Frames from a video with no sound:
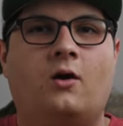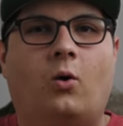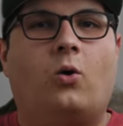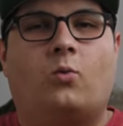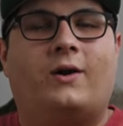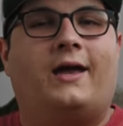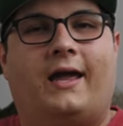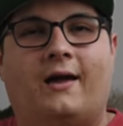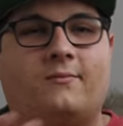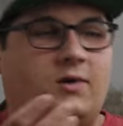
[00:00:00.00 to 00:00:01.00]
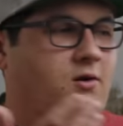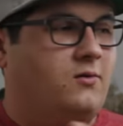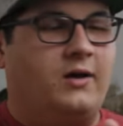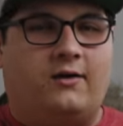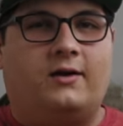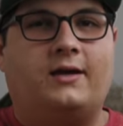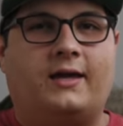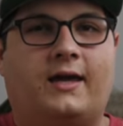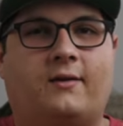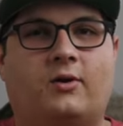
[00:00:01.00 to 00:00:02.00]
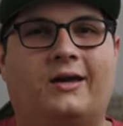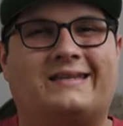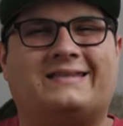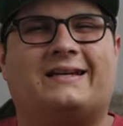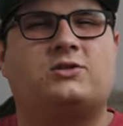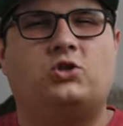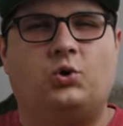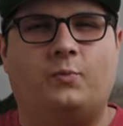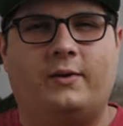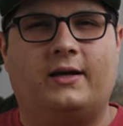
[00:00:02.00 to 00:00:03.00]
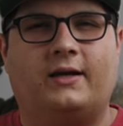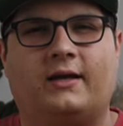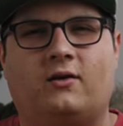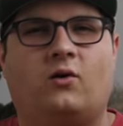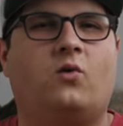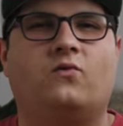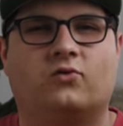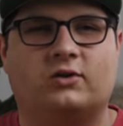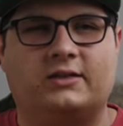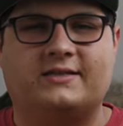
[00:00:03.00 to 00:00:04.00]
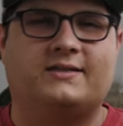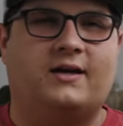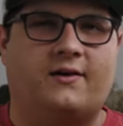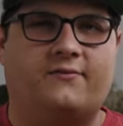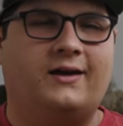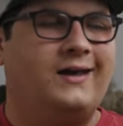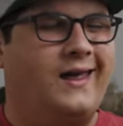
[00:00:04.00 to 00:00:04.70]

Or when I am, you know, carrying a camera, it's not too big and overly stuffed.